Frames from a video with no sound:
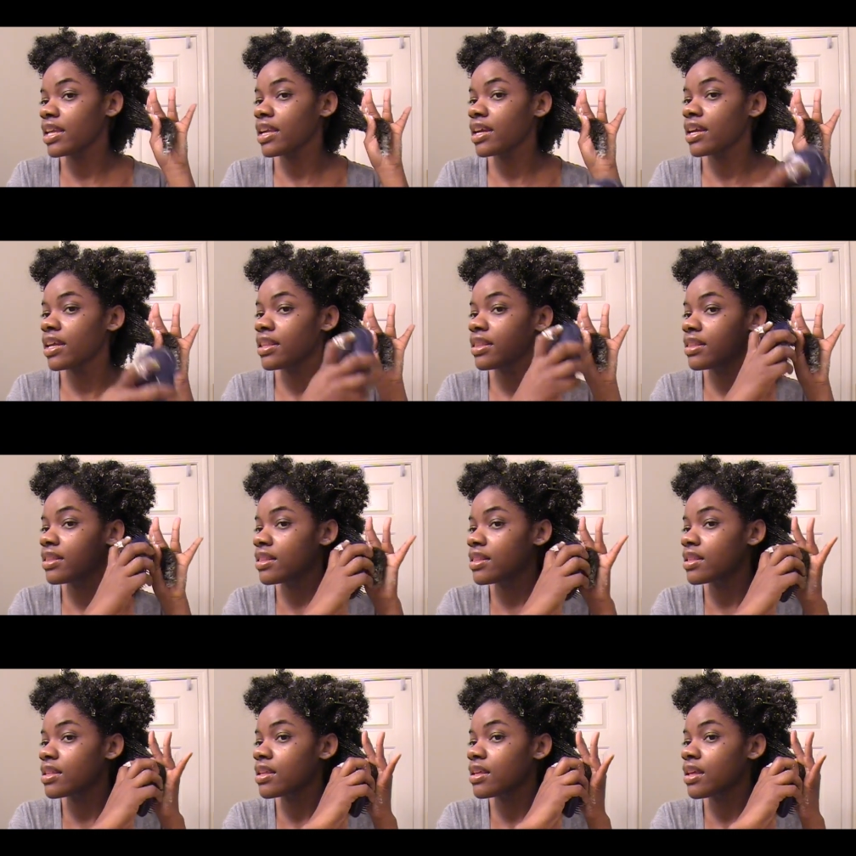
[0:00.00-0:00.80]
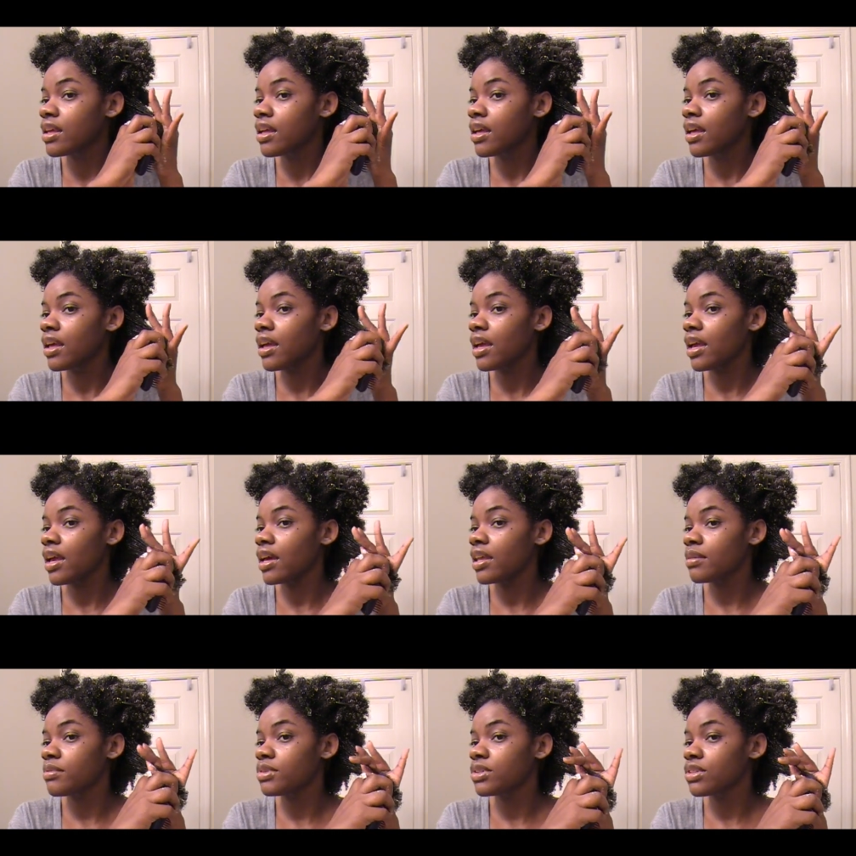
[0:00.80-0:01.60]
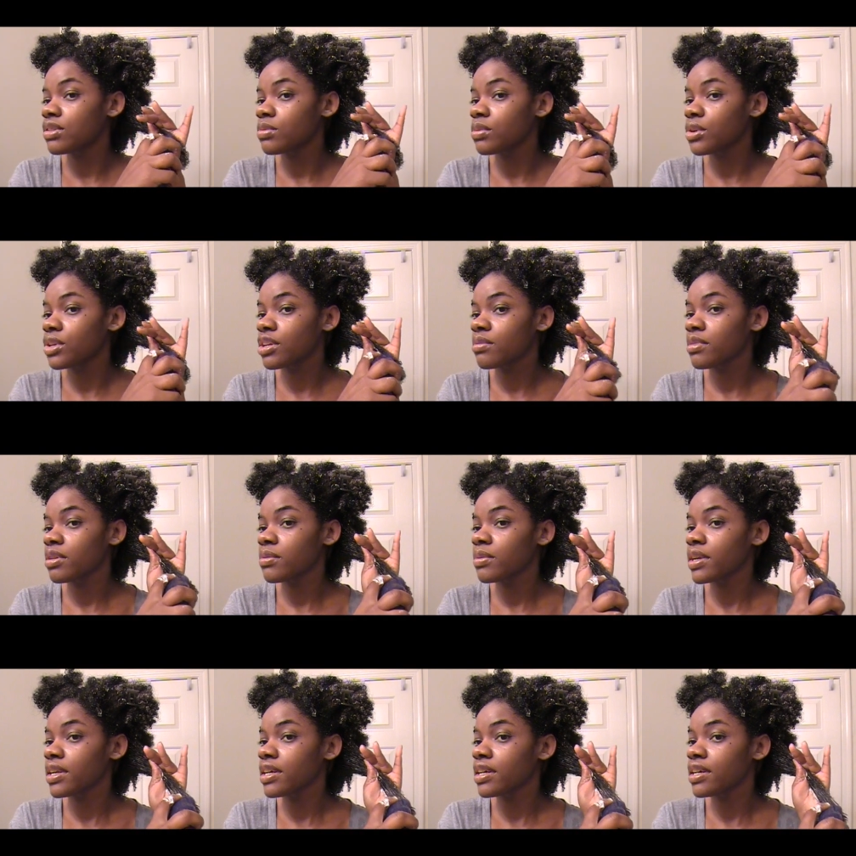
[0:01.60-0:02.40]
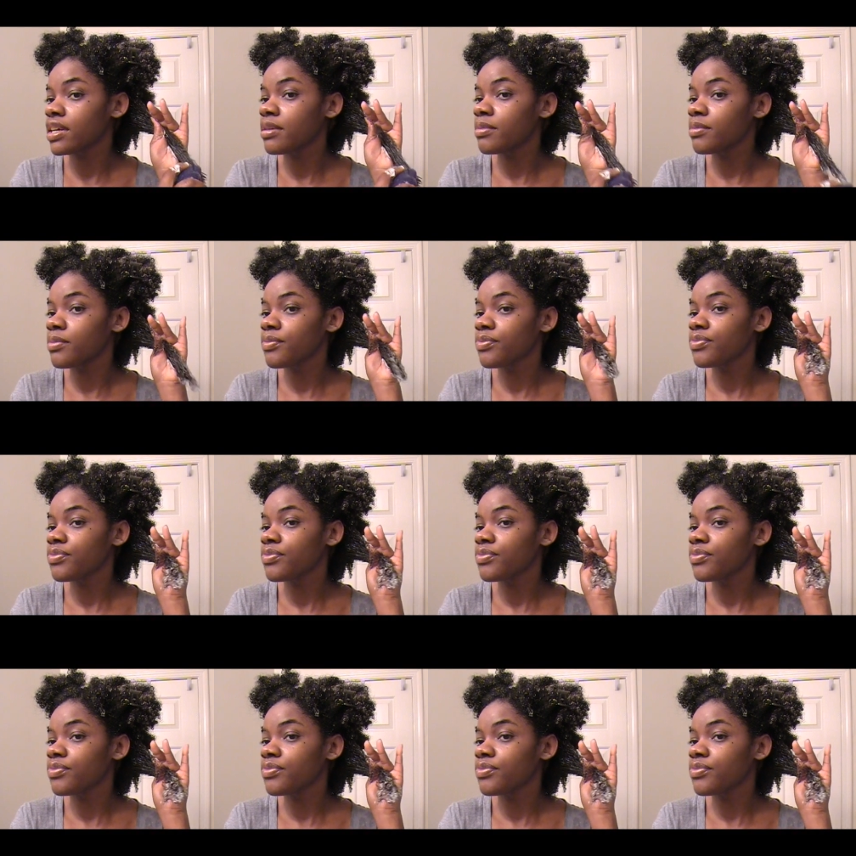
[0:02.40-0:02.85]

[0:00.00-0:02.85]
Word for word: ends and I'm just working my way up